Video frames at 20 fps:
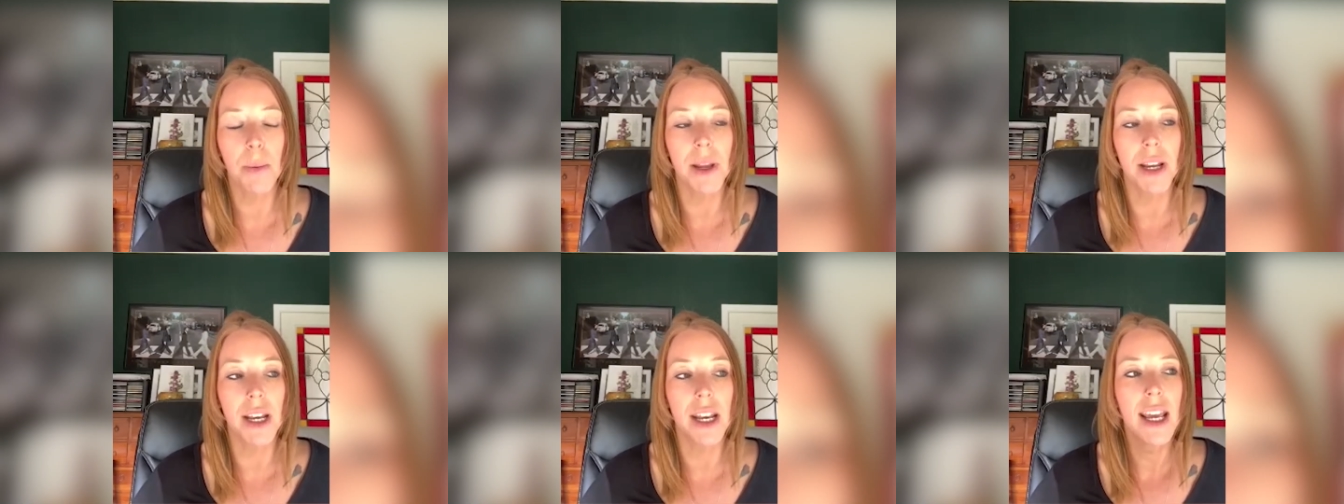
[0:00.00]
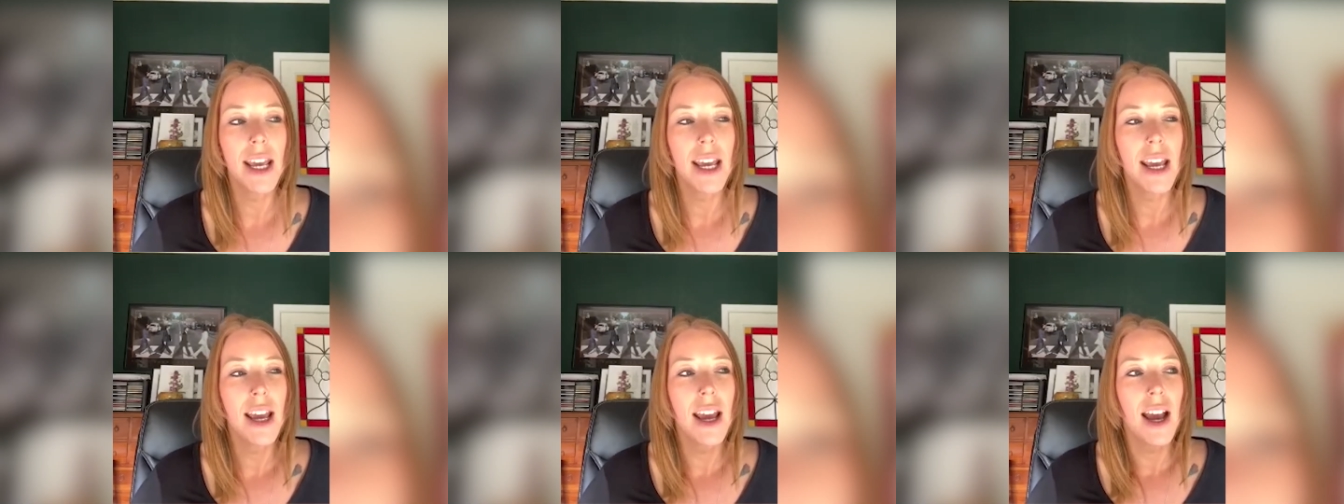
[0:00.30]
And
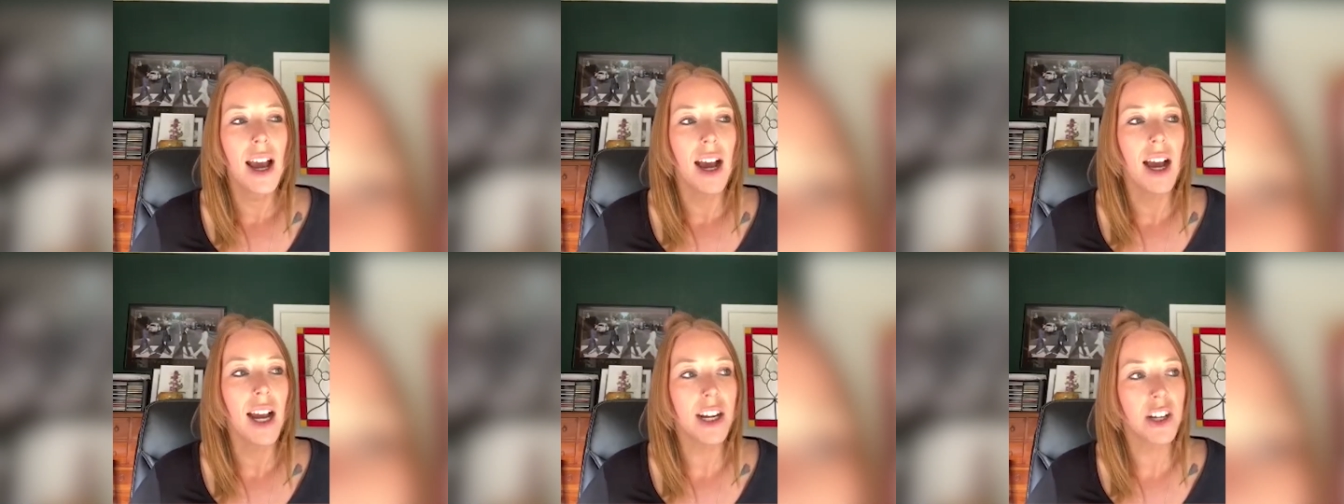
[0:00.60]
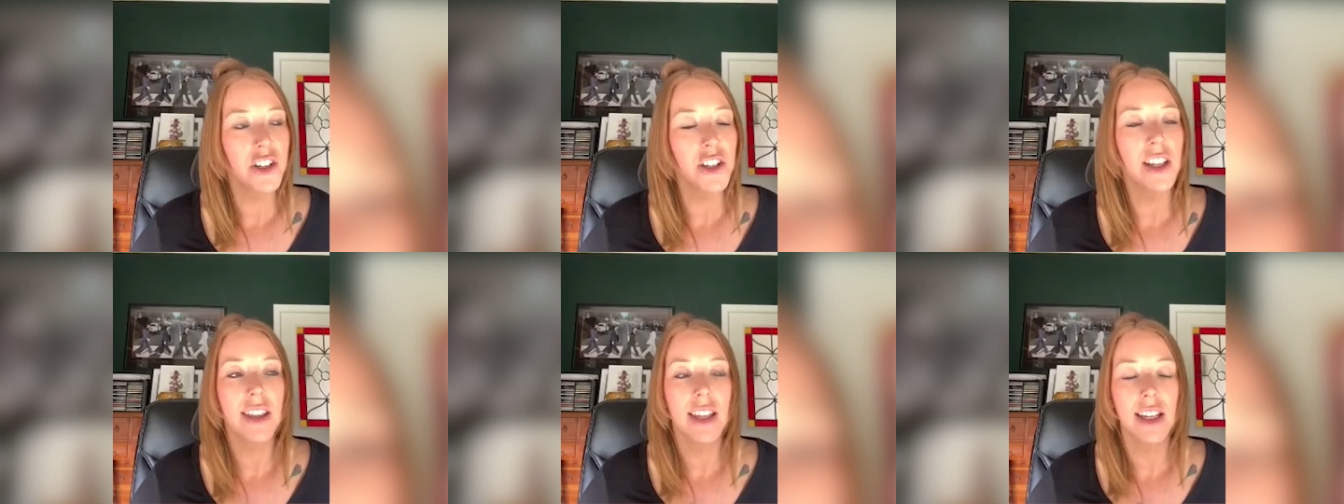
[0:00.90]

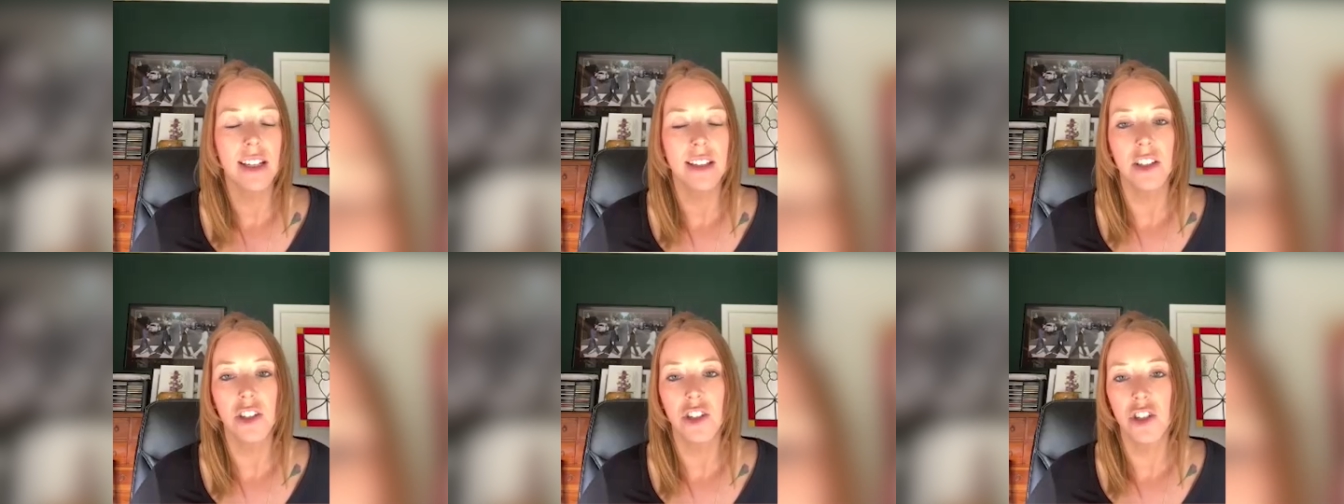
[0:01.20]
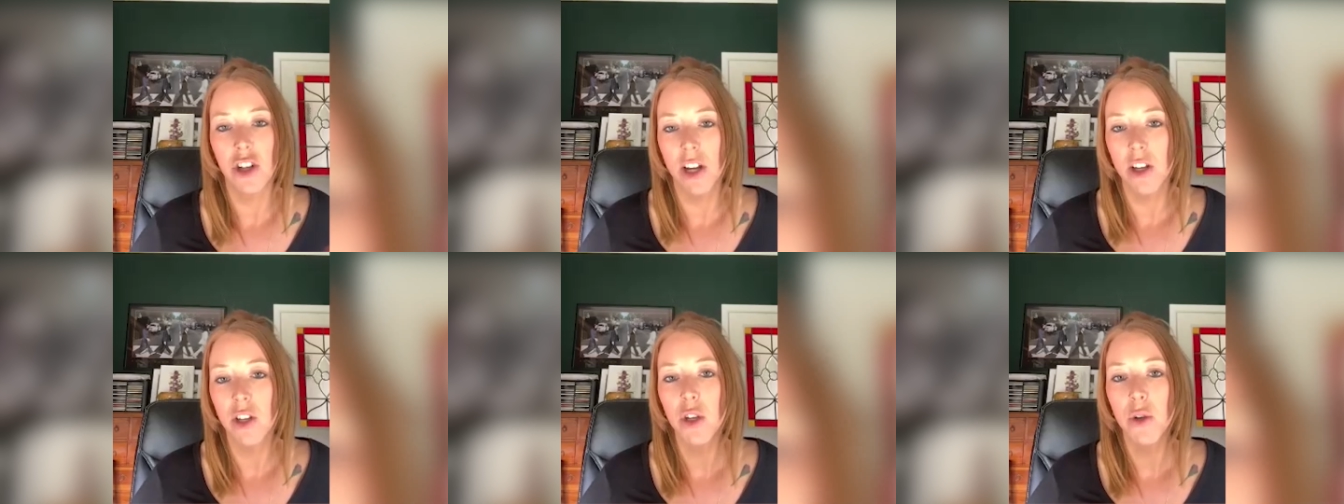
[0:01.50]
actually, there's a
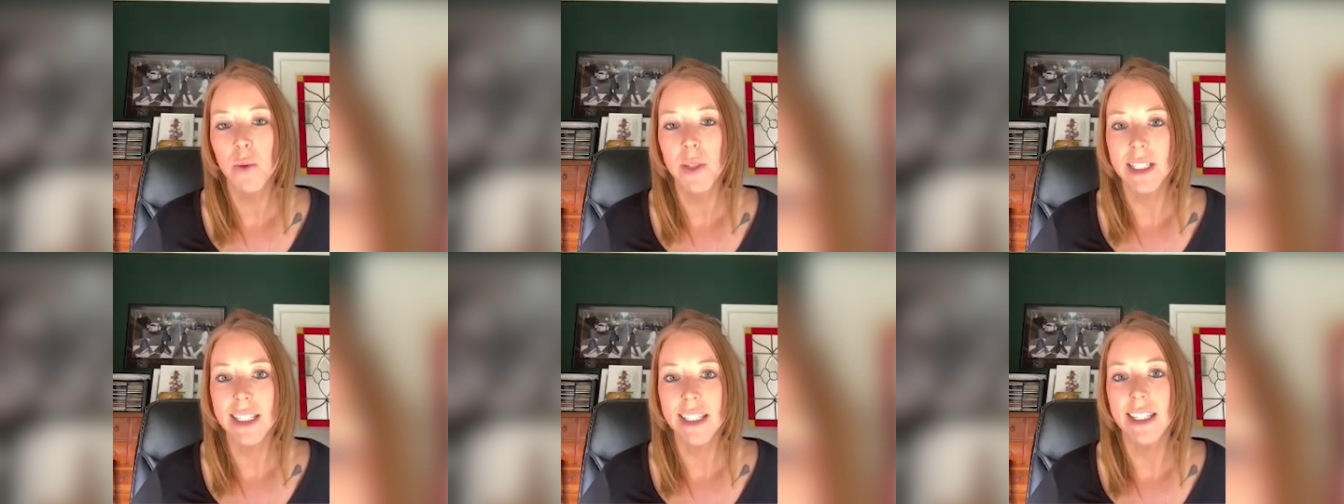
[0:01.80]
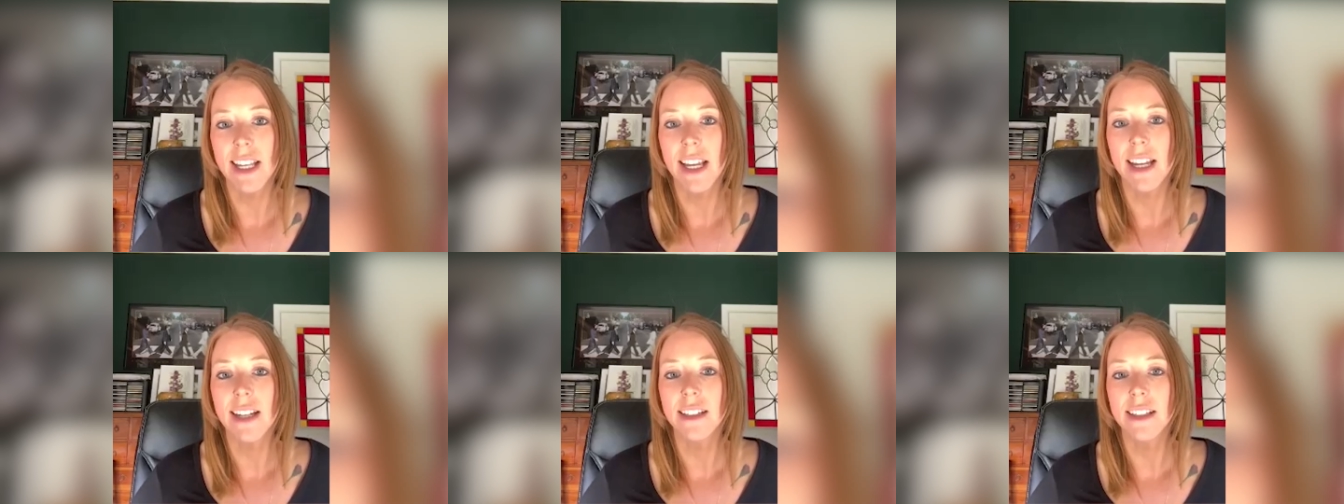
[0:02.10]
genuine
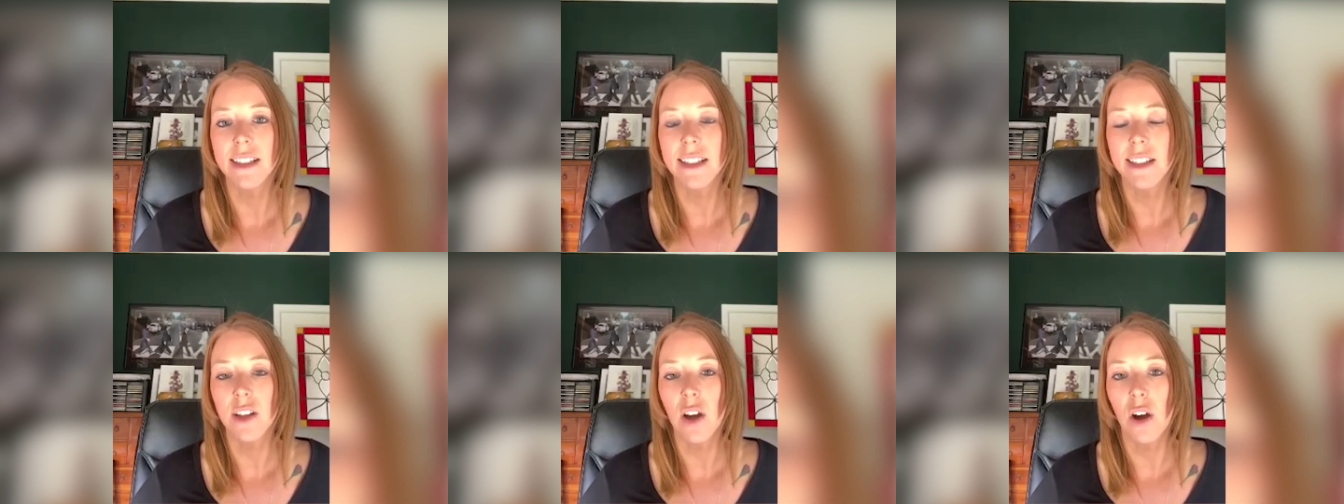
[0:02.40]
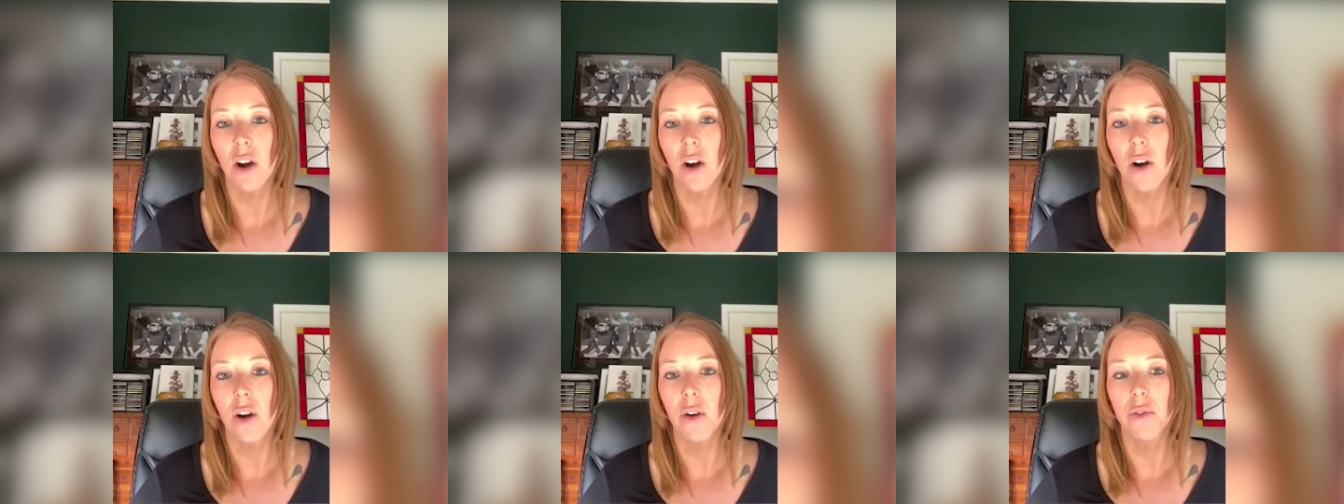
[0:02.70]
sense
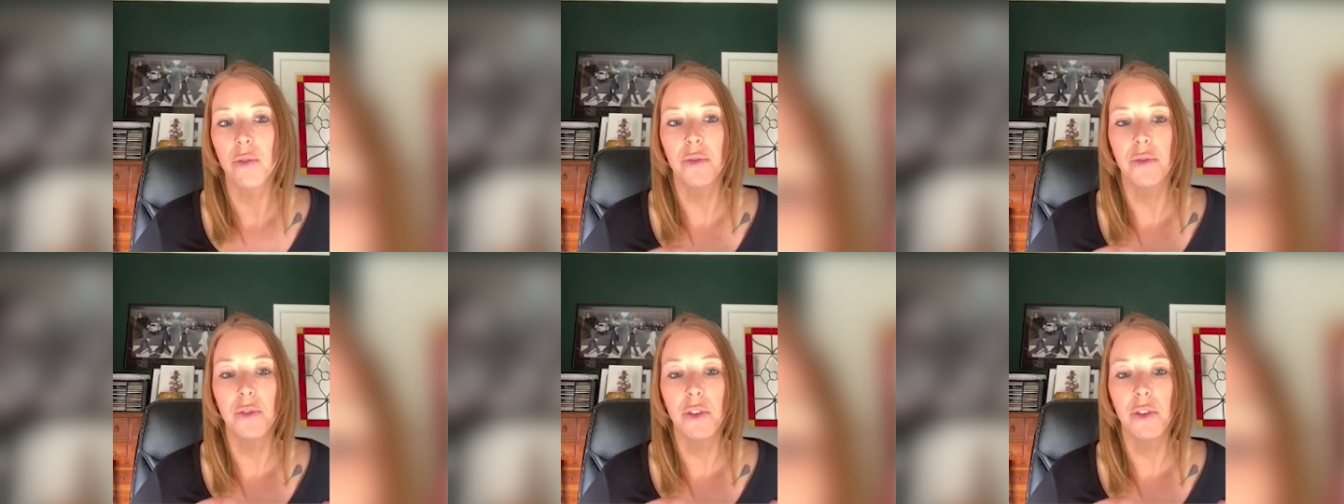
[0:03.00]
of,